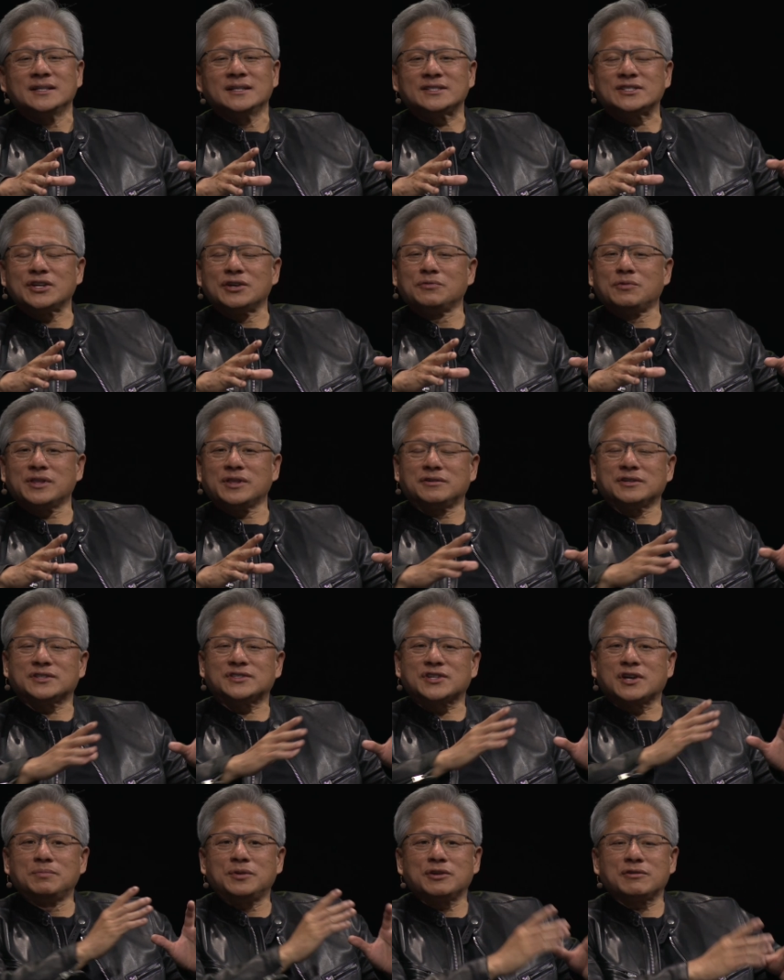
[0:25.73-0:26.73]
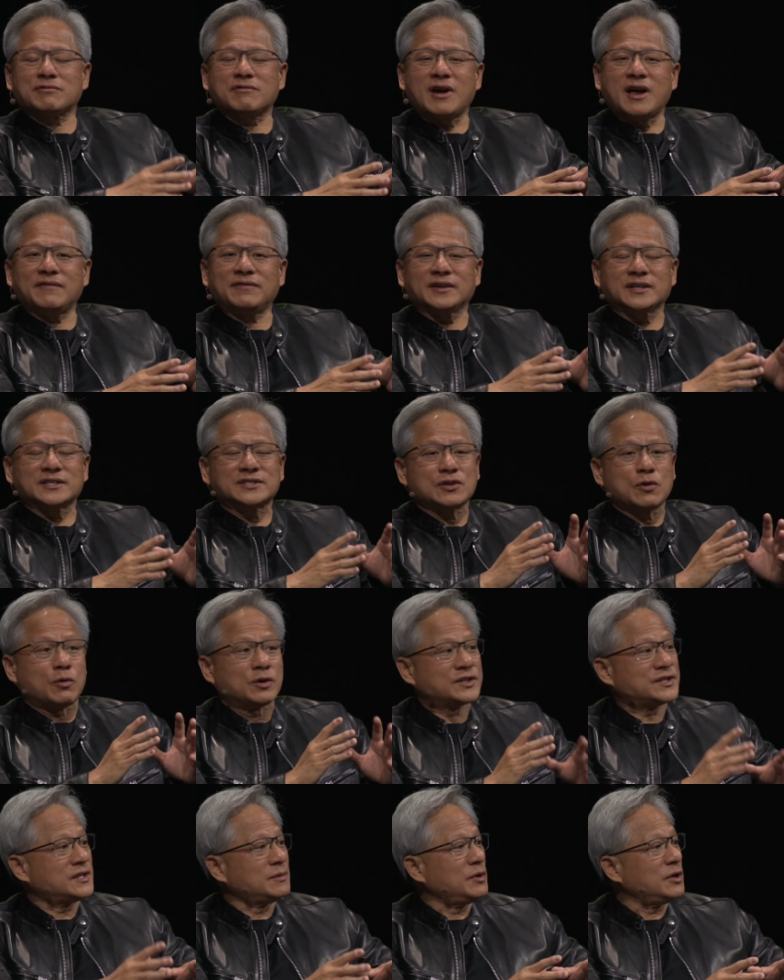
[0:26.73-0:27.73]
So, whether it's computer graphics
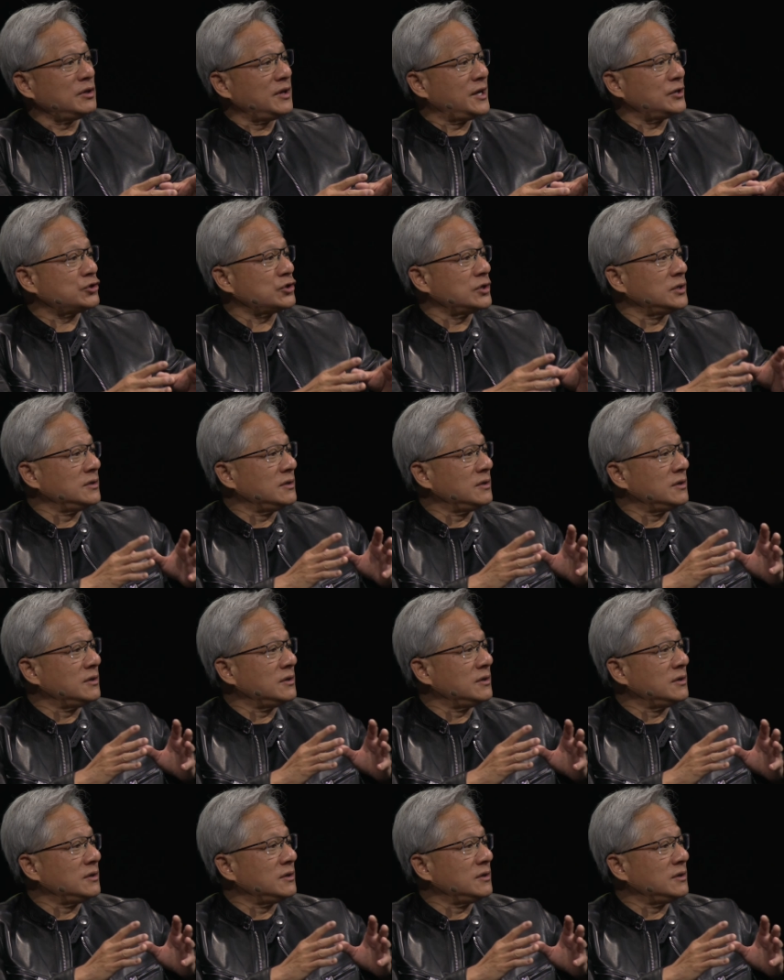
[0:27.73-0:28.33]
or simulation,